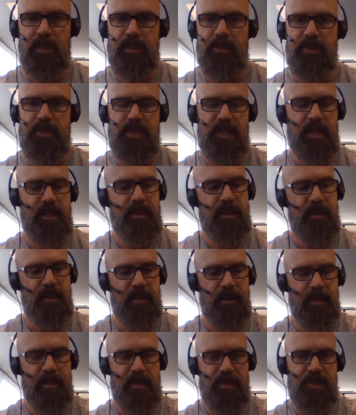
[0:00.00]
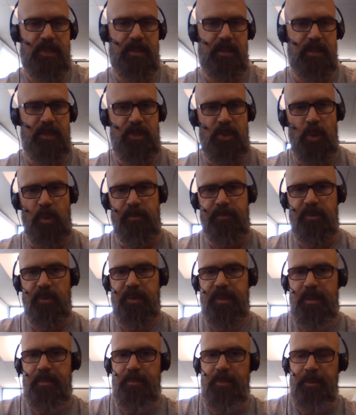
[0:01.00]
understand that this hopeful
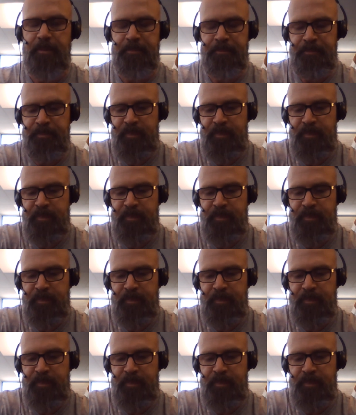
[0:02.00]
number